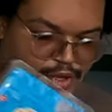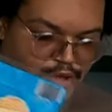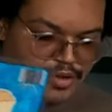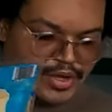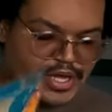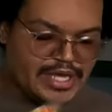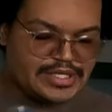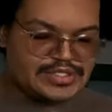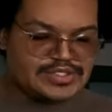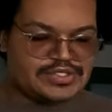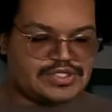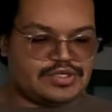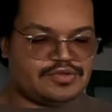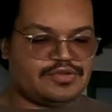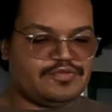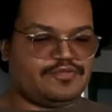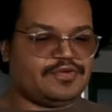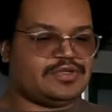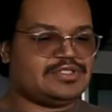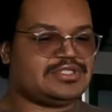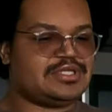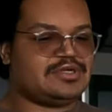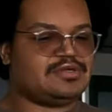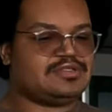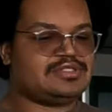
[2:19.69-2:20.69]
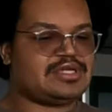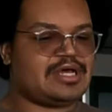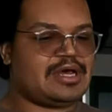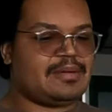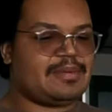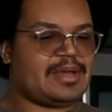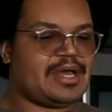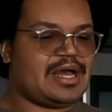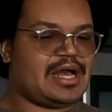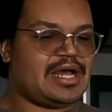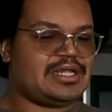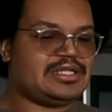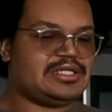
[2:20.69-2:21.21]
Okay, so the first thing on
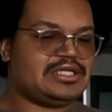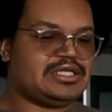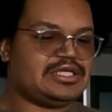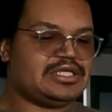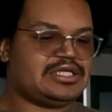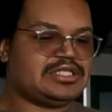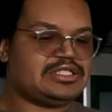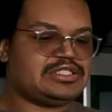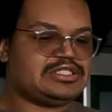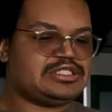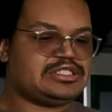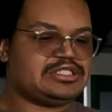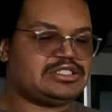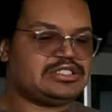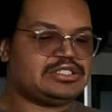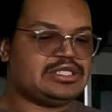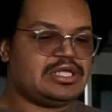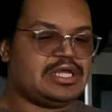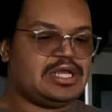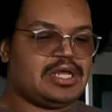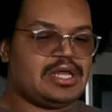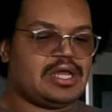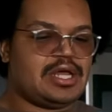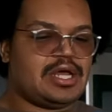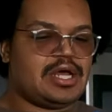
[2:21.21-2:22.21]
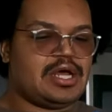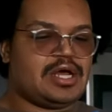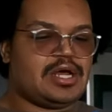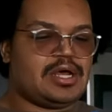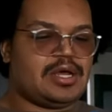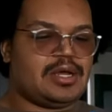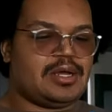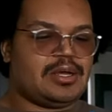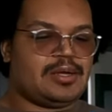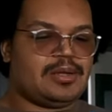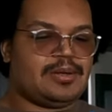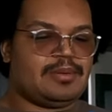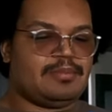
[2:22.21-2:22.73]
top, I got this
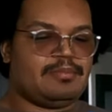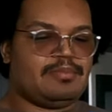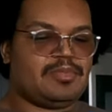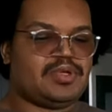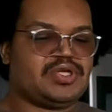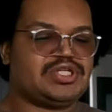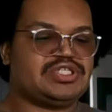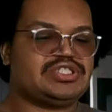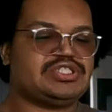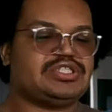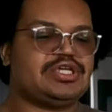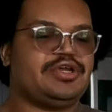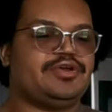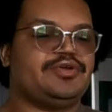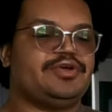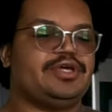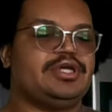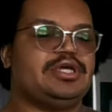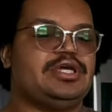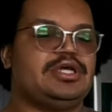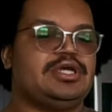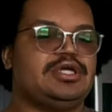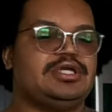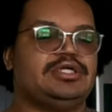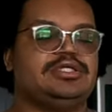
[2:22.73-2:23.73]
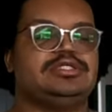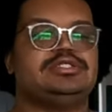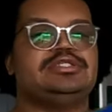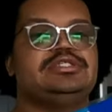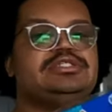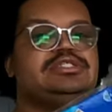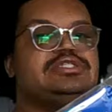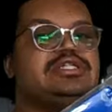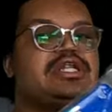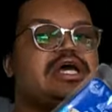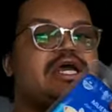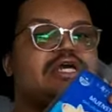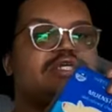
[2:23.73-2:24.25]
Monastery
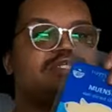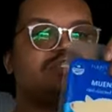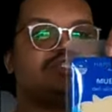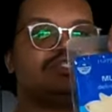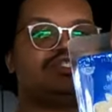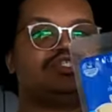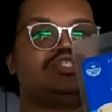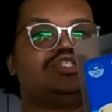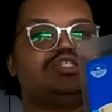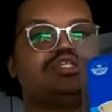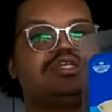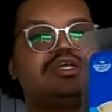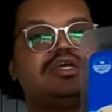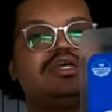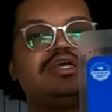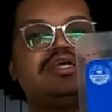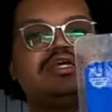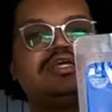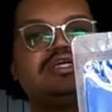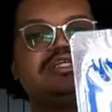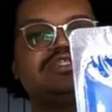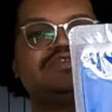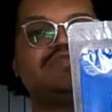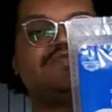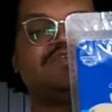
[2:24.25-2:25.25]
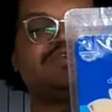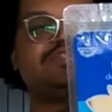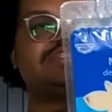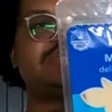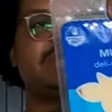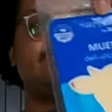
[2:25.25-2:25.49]
sliced cheese for